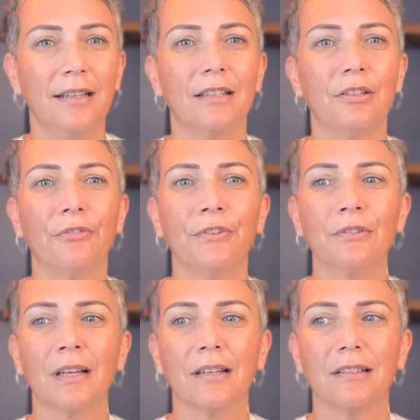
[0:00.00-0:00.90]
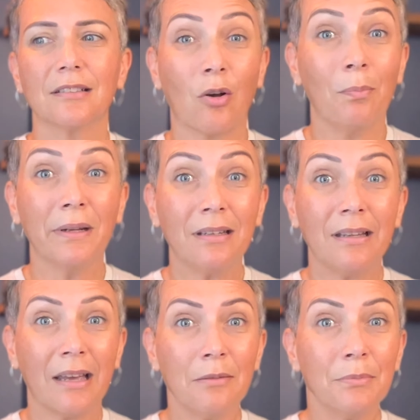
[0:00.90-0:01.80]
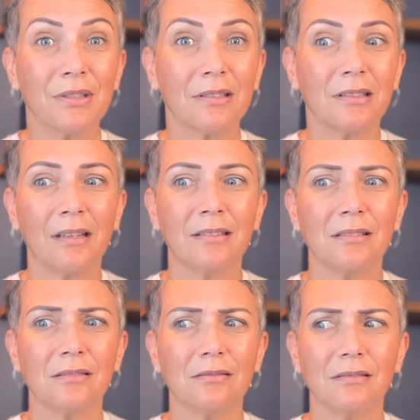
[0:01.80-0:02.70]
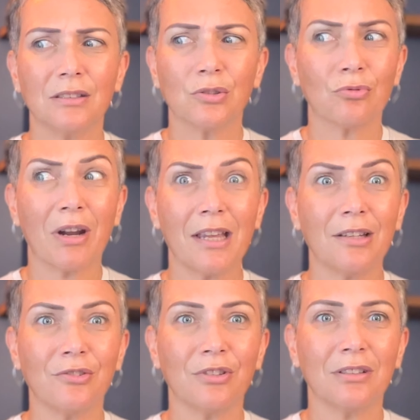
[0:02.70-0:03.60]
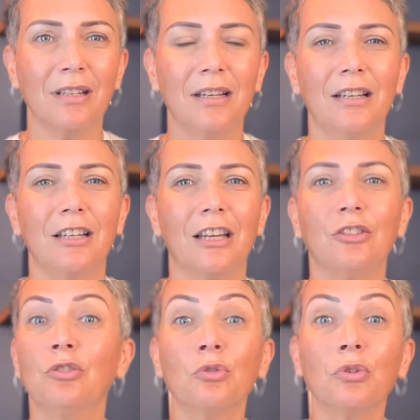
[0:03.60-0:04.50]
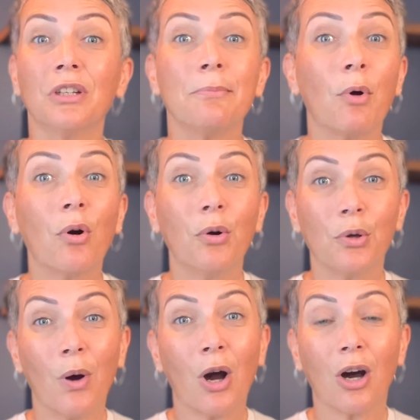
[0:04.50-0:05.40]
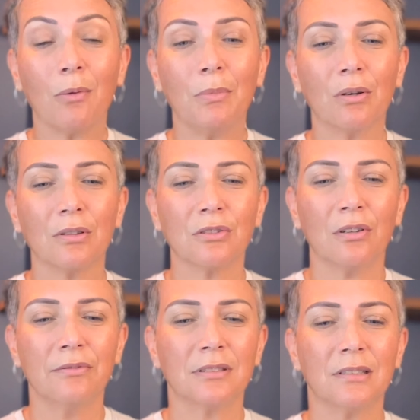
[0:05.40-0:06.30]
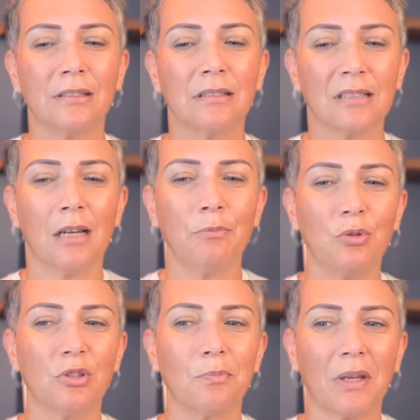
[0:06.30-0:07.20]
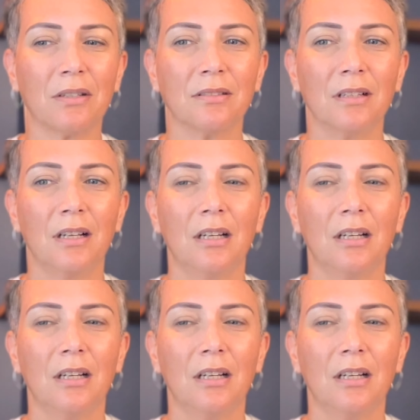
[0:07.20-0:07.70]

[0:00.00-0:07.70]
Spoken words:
You feel like completely empty and strange, and you don't know anymore who you are, because obviously the time you spend